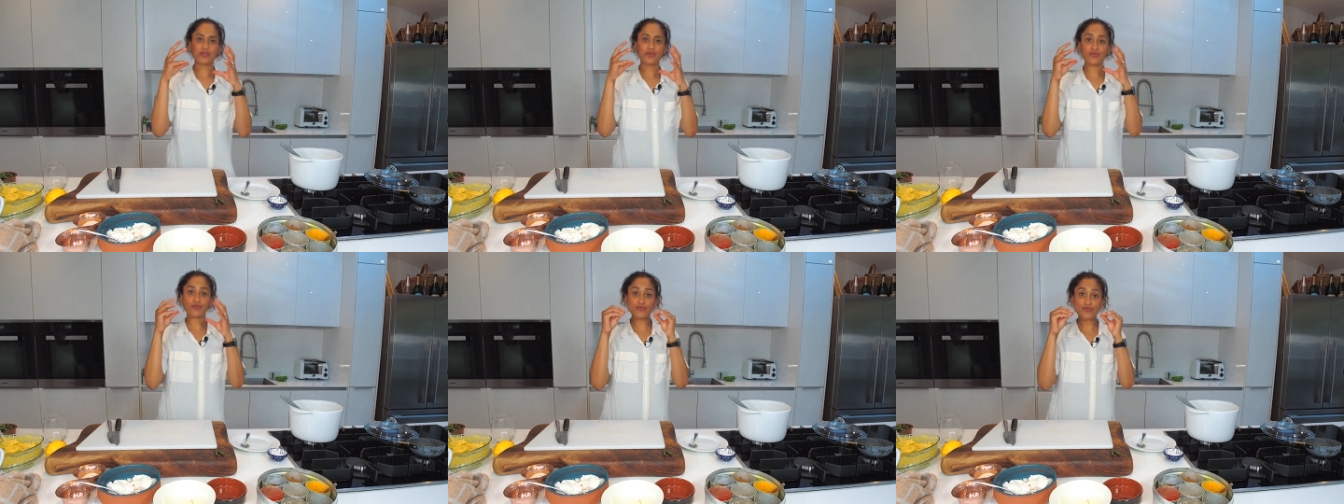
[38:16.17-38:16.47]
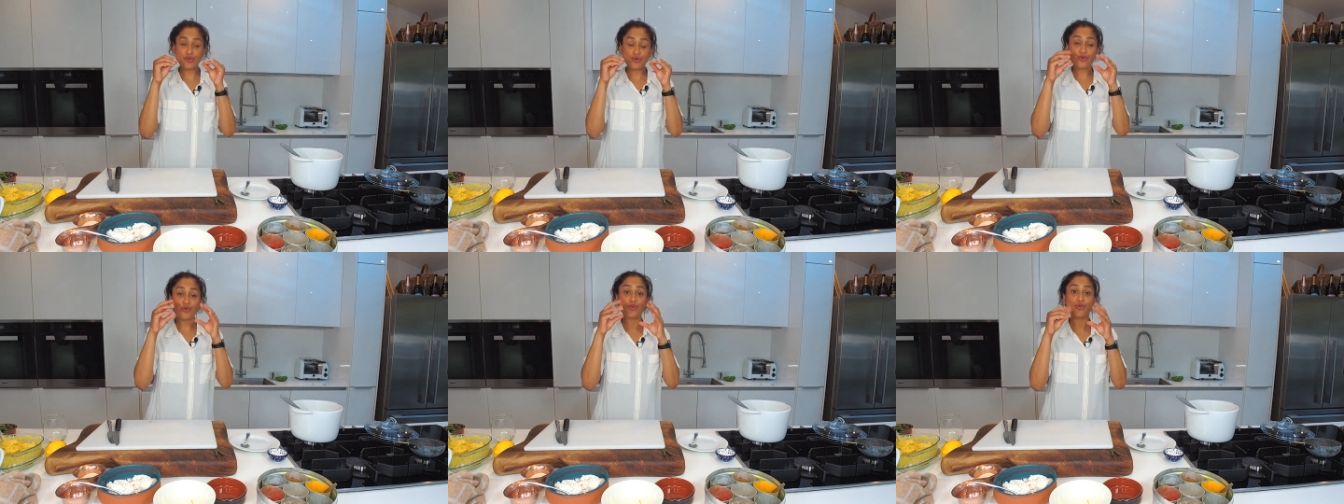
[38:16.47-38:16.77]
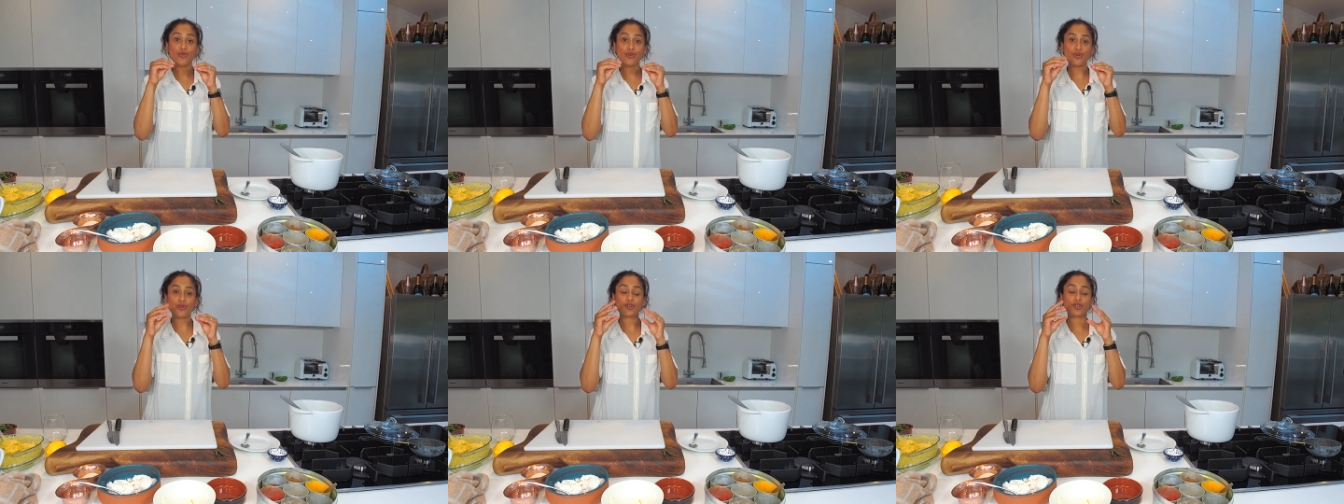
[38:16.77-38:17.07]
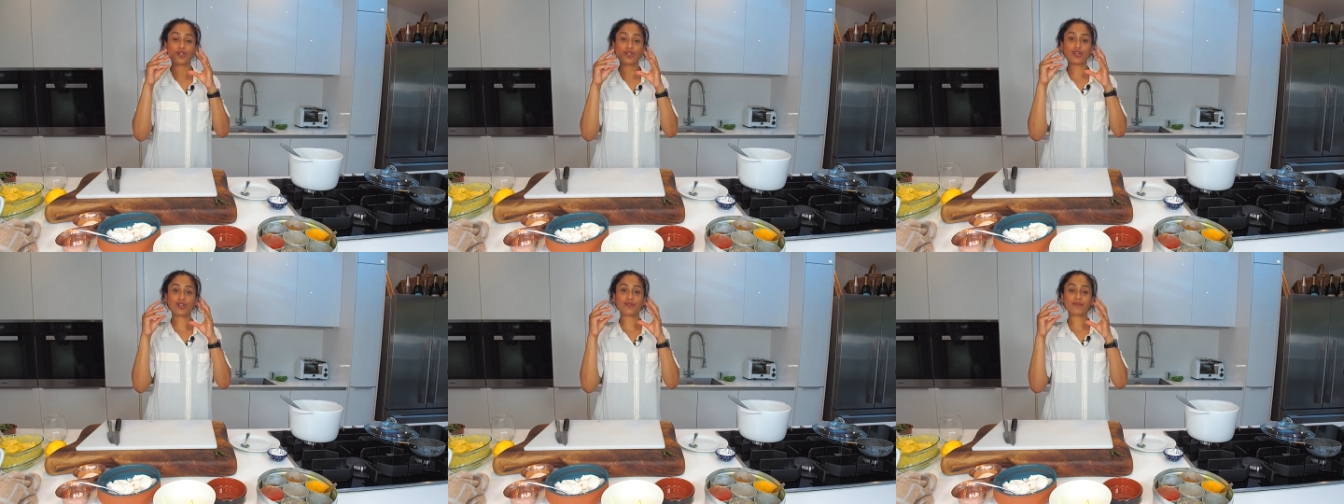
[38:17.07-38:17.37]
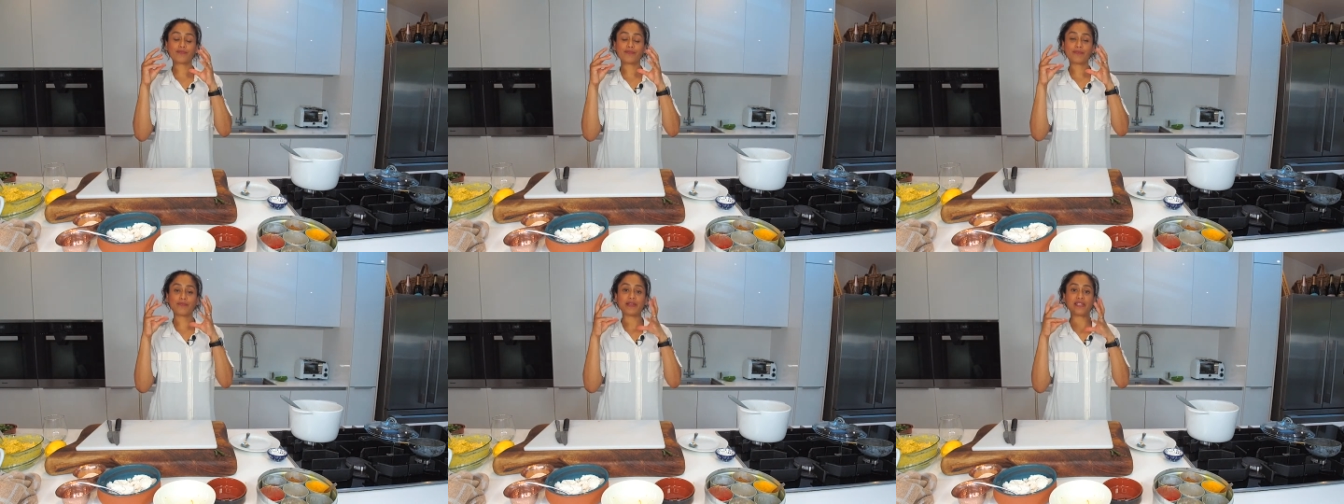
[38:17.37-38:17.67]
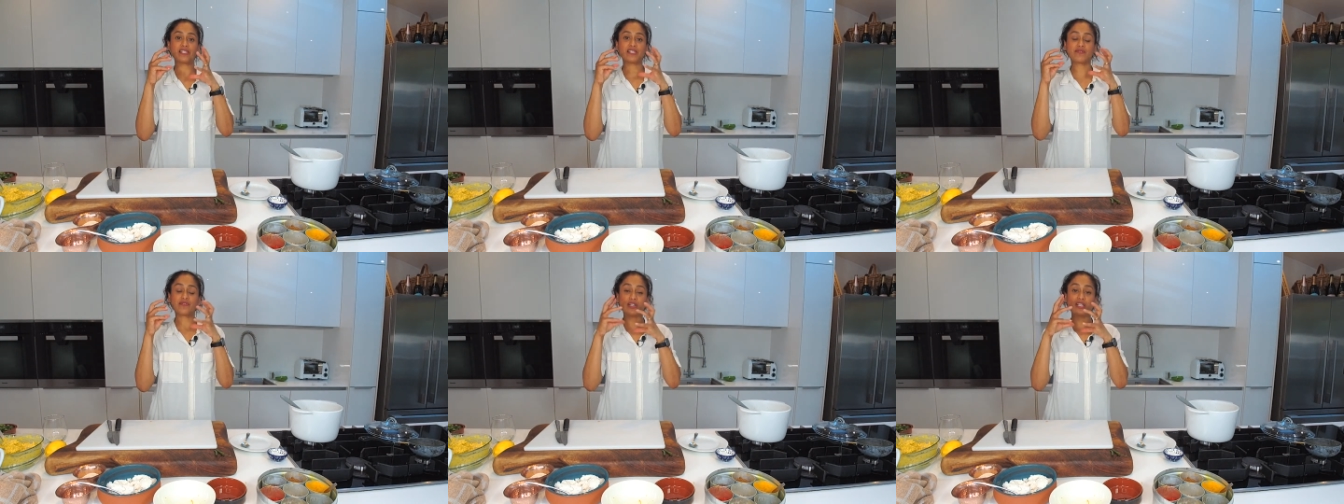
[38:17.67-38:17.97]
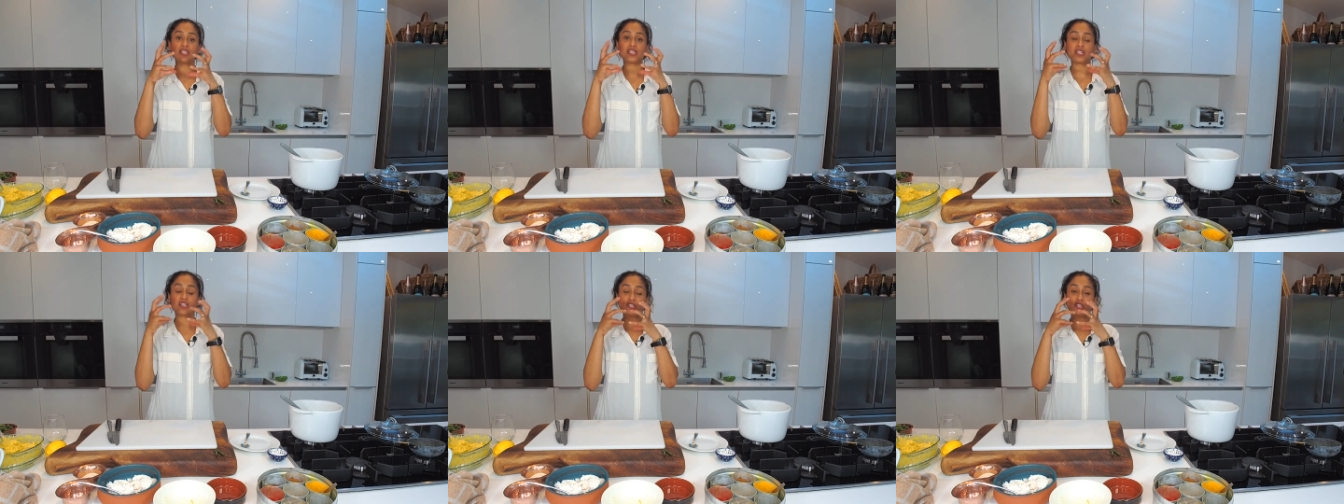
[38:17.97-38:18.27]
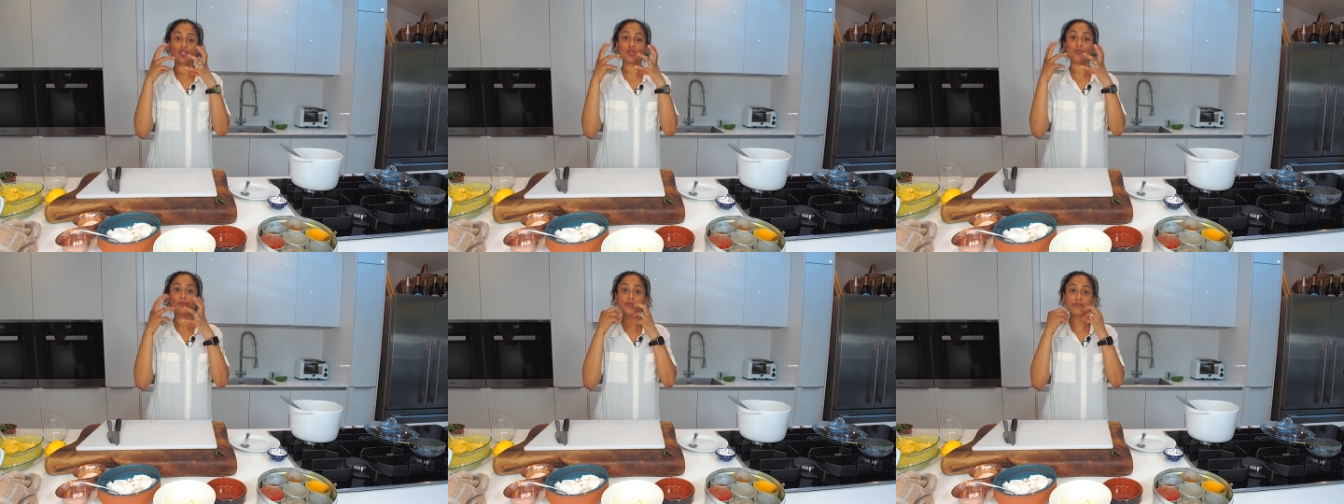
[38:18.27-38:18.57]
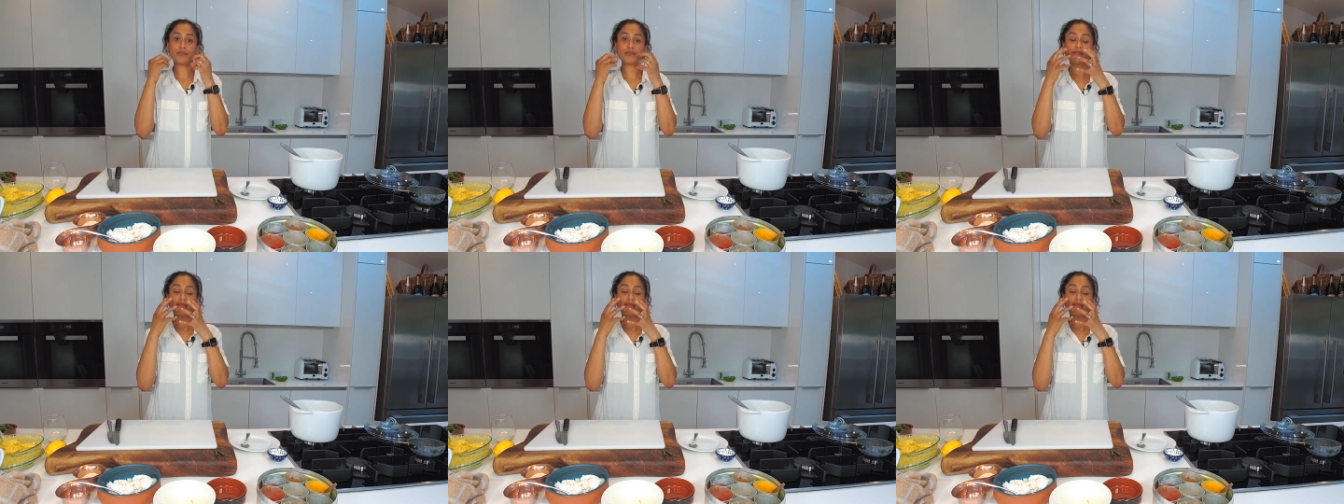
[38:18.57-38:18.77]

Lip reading: raw bits of onion that you